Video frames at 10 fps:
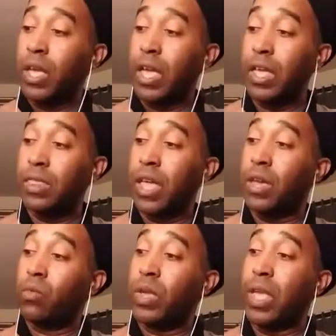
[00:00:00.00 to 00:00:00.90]
And
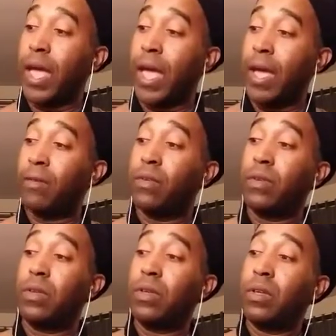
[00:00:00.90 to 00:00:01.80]
then we have,
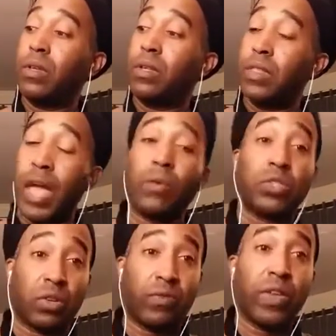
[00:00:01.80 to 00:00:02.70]
that was
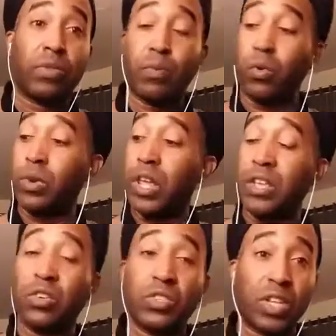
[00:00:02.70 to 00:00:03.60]
your fifth mode. In
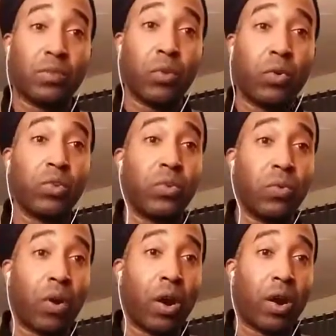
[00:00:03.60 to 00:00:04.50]
your sixth mode,
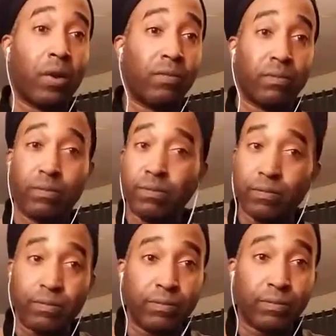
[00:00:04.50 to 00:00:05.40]
you are,
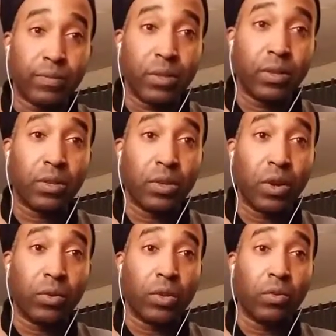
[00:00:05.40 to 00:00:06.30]
you
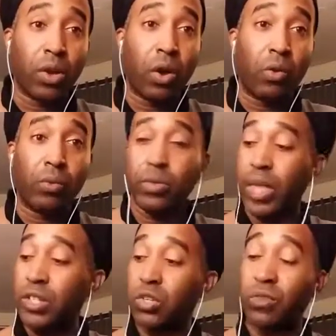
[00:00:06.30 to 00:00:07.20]
know
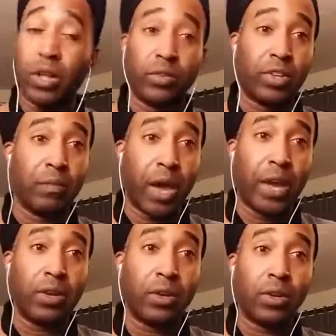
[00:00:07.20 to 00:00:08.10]
that's your relative
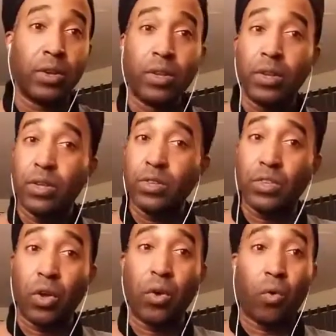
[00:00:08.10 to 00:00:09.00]
minor.
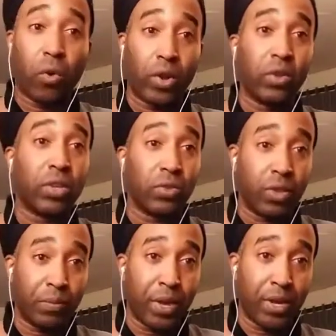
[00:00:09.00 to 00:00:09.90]
So, or you can do
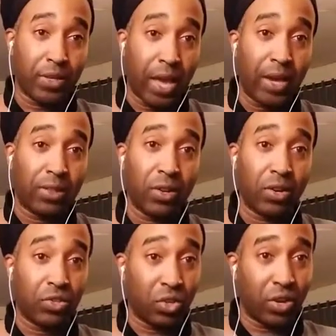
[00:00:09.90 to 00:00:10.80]
your pentatonic.
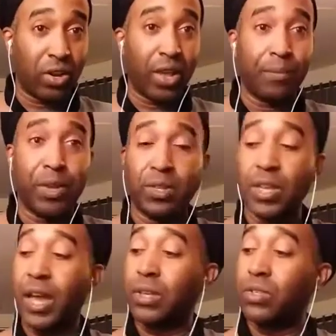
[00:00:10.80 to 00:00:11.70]
There's your 8 pentatonic.